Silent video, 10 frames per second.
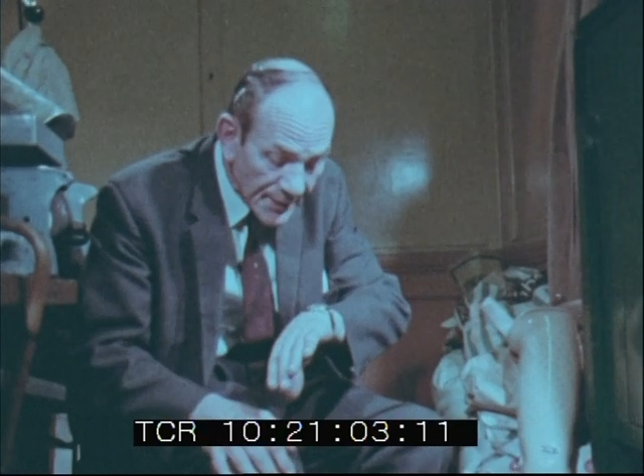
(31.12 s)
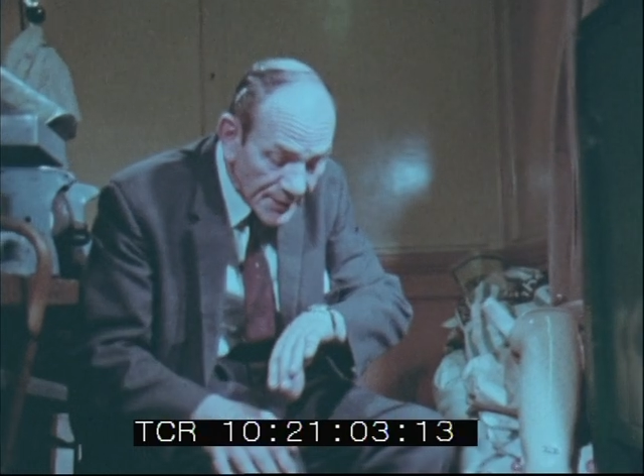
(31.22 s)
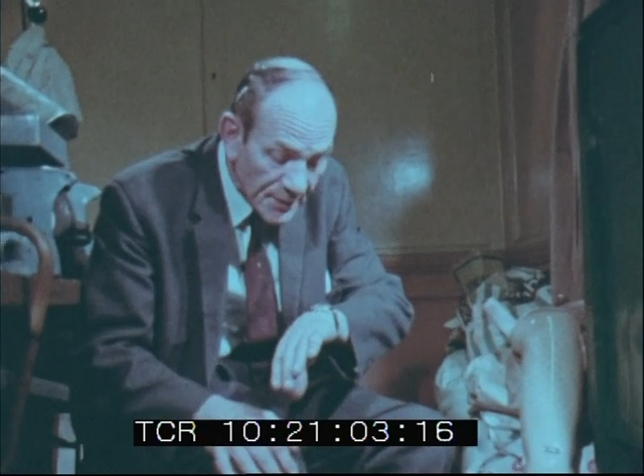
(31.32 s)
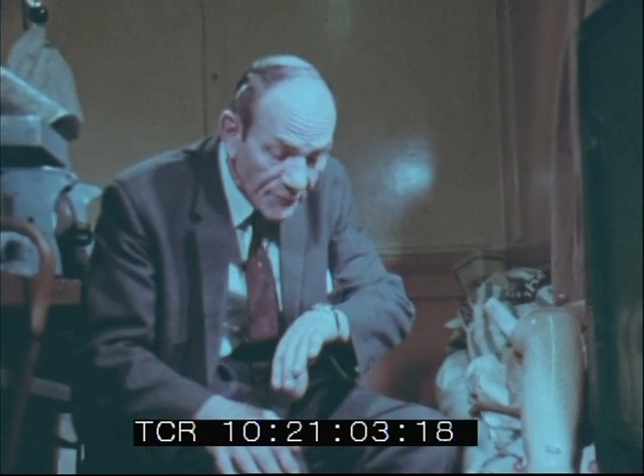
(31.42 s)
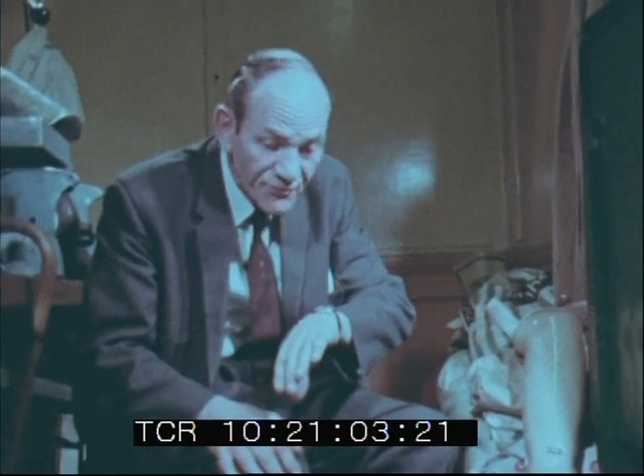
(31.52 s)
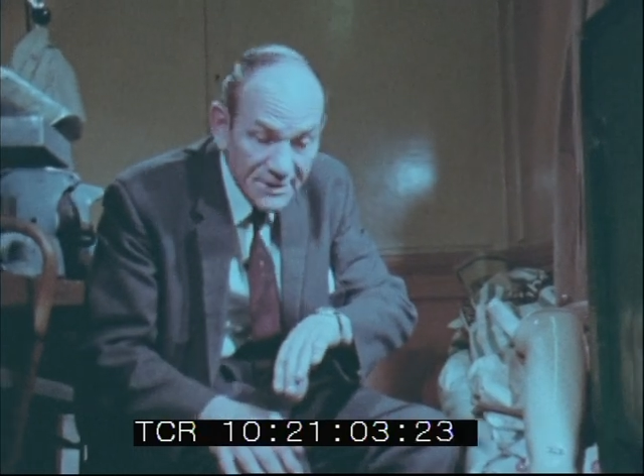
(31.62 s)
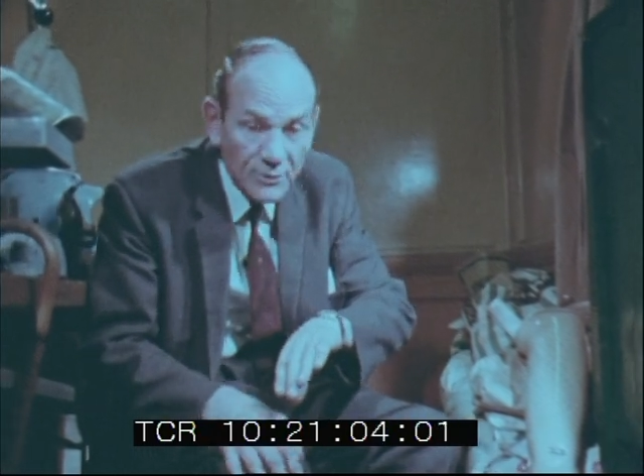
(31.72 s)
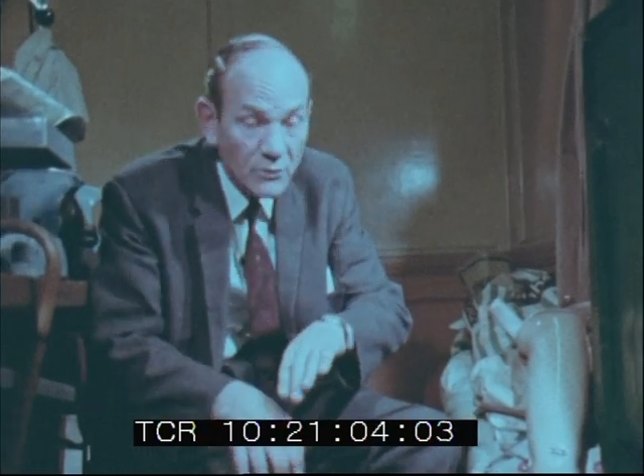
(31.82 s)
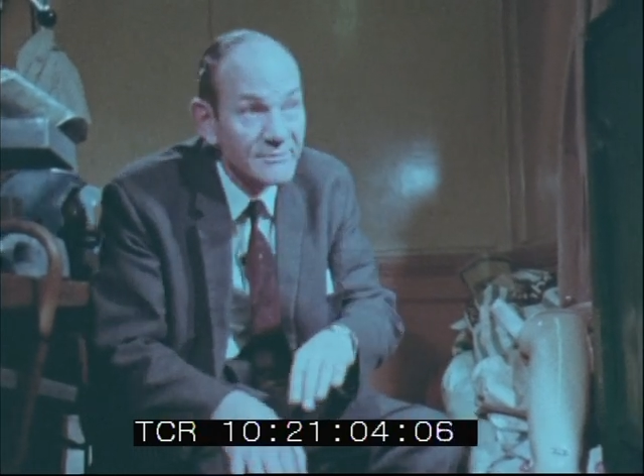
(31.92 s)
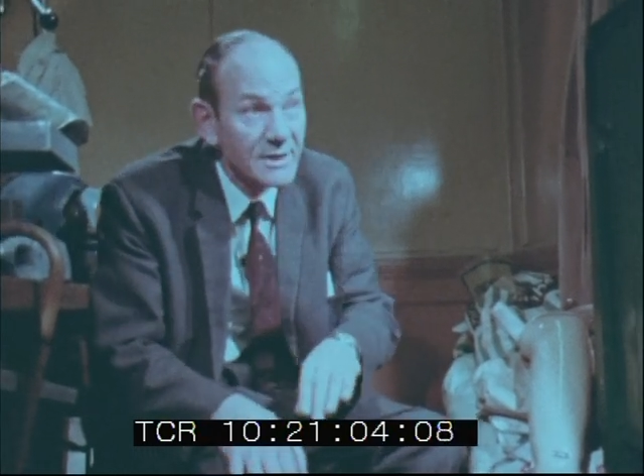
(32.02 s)
And I'm fighting to
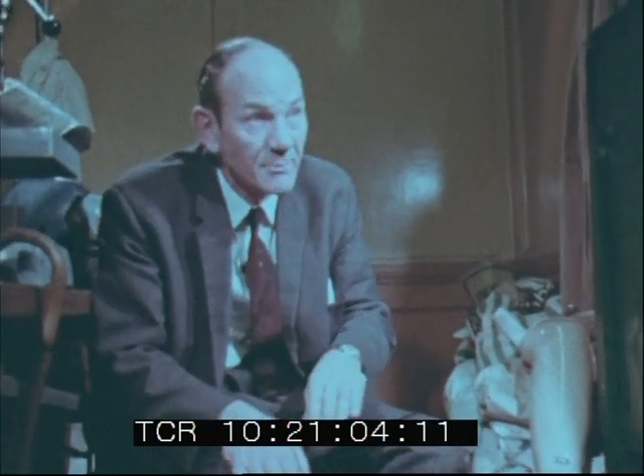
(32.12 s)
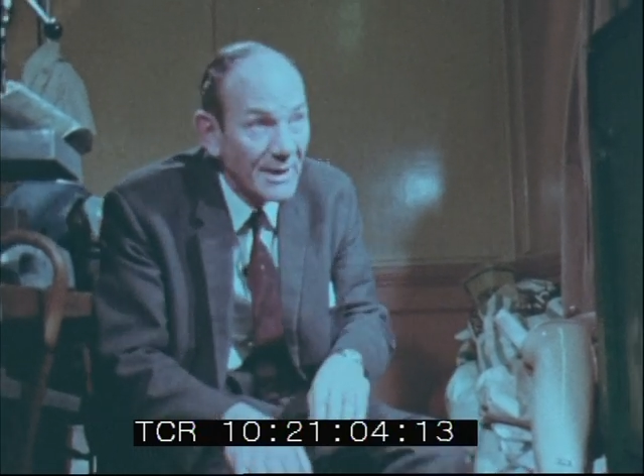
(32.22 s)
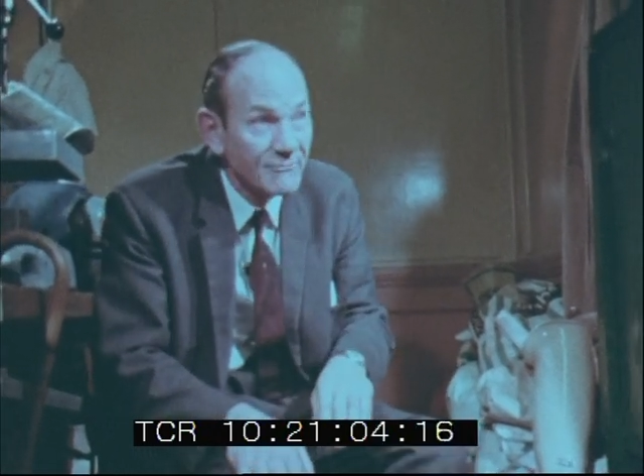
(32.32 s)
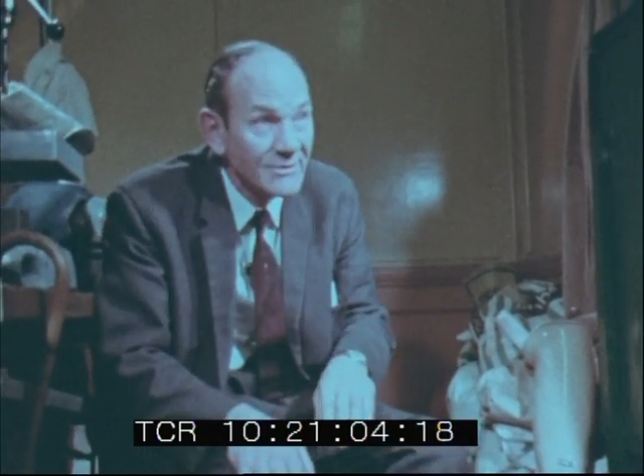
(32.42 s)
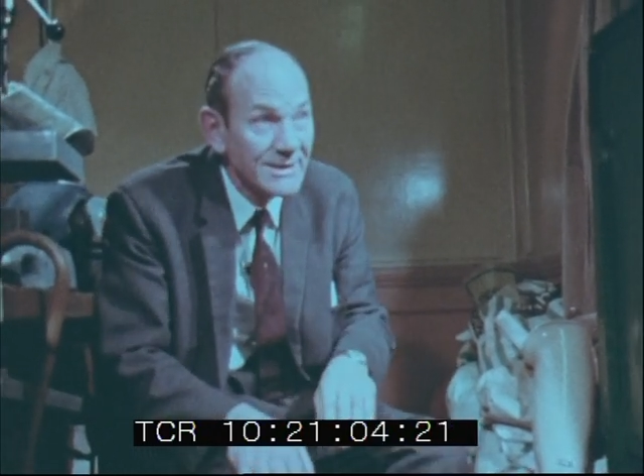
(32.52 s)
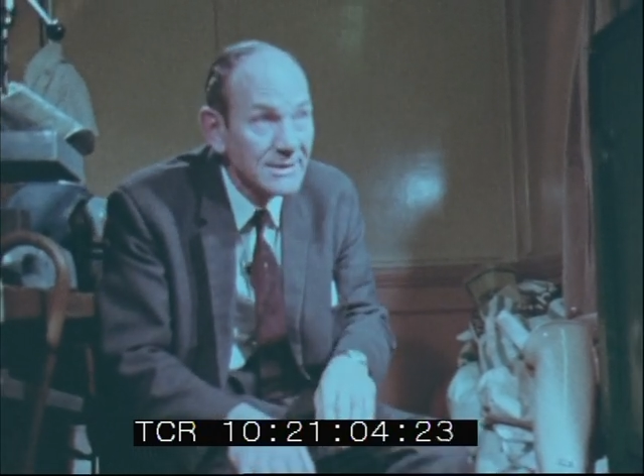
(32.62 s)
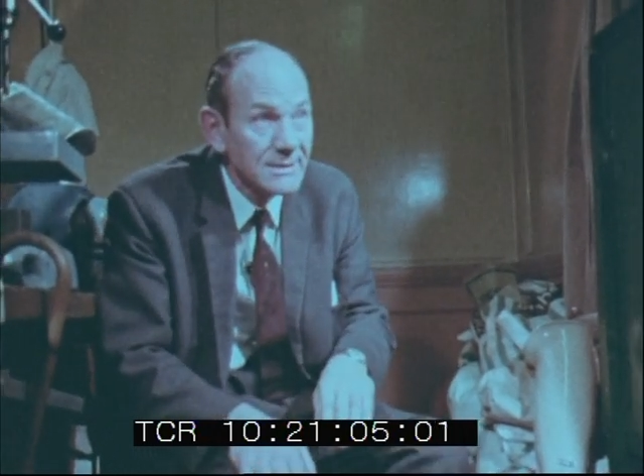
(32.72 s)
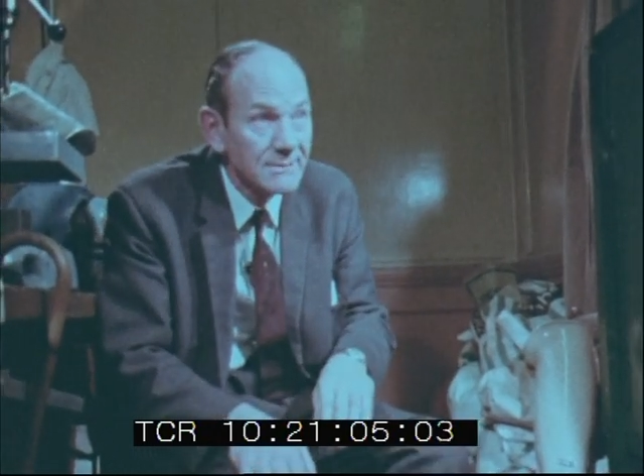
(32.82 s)
look round the back, really.